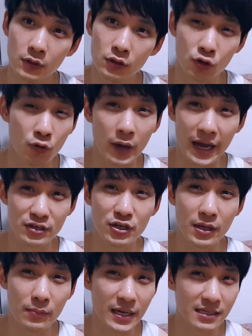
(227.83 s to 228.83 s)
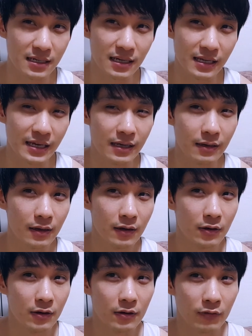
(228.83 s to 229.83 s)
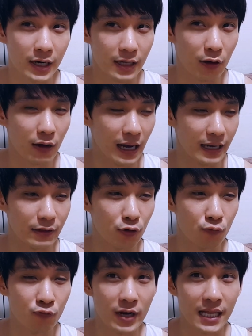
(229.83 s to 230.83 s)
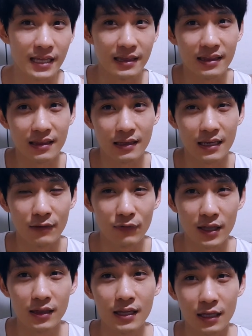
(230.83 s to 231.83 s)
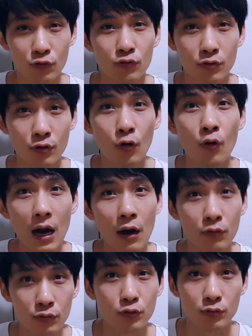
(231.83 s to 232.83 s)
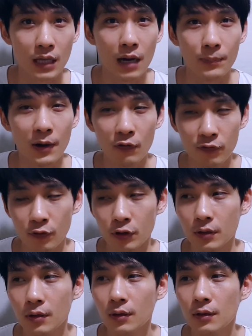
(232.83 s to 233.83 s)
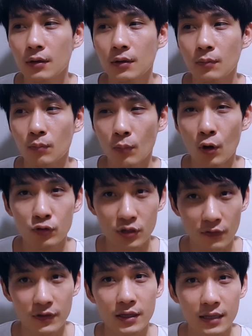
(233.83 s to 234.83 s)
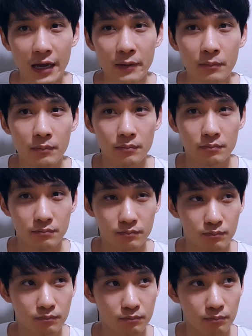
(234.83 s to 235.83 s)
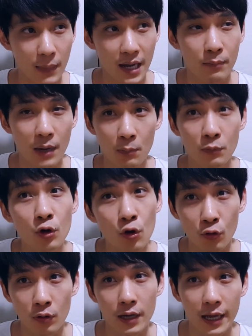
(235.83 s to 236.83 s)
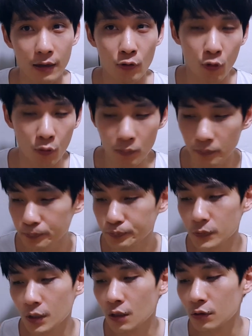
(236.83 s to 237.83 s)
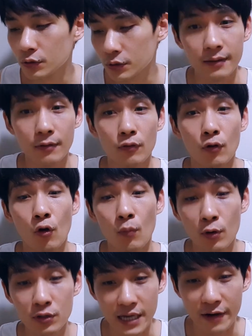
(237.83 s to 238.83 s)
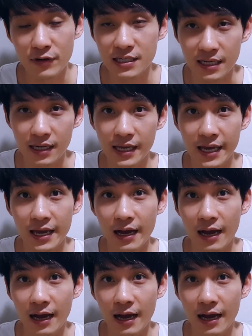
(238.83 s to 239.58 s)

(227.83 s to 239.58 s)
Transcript: So actually, basically, right now I don't really even need to go out to tapao food. Most of the time my mom cook at home. Almost every single day